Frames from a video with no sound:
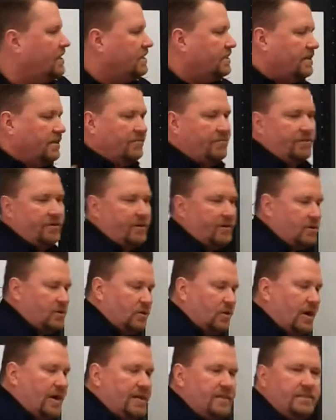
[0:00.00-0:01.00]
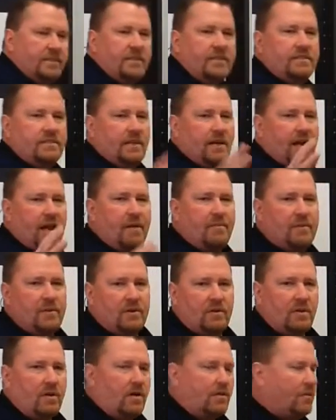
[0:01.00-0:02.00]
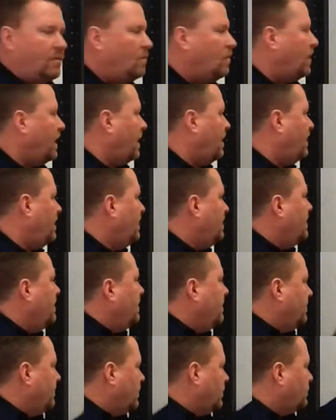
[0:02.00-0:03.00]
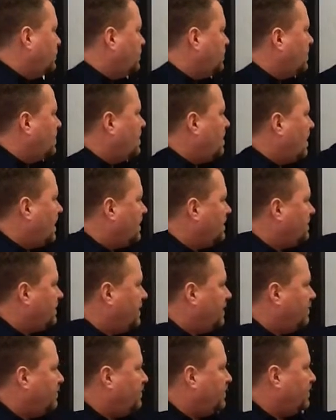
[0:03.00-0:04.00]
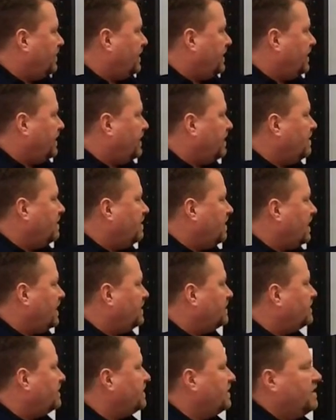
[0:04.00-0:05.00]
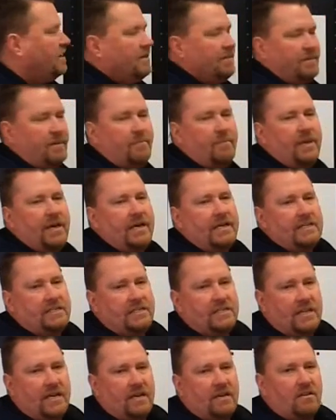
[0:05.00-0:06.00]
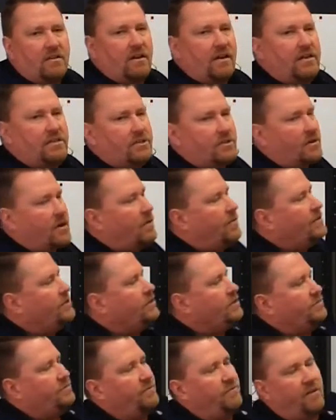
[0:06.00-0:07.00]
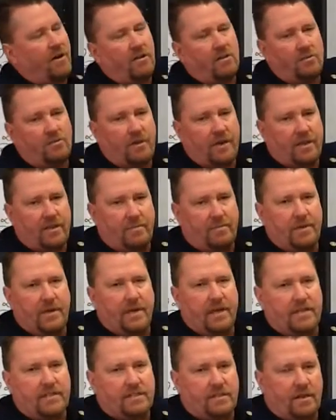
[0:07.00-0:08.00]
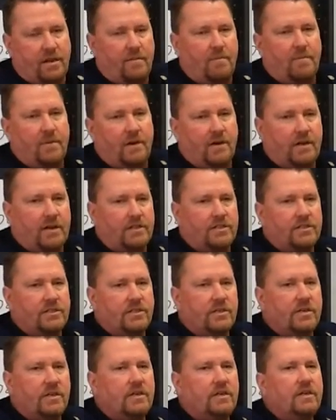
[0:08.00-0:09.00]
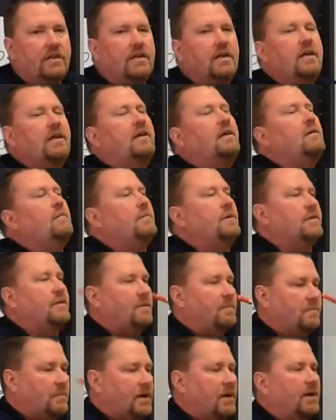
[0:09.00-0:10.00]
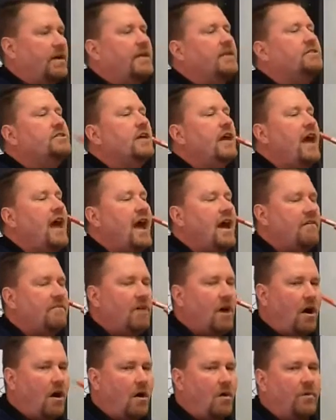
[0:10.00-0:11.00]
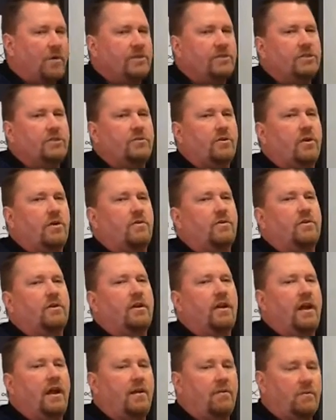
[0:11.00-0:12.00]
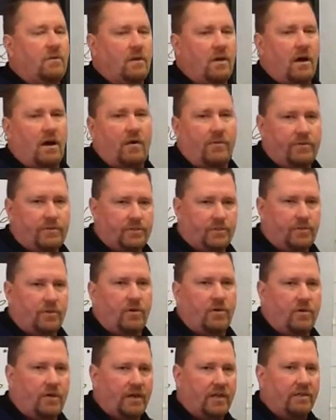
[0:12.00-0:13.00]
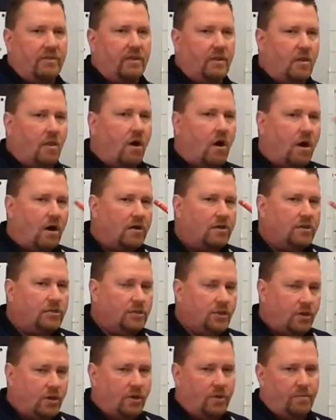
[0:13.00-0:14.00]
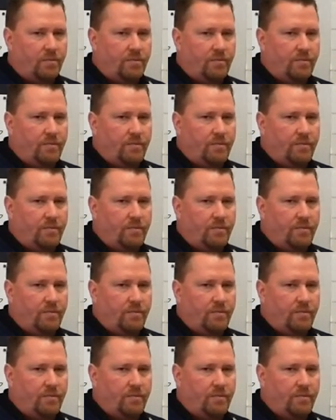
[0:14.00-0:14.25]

different crises that happen along the way, those will cause temporary declines. The biggest declines are always followed by the biggest up markets. But the markets have always grown and will always grow in the long term.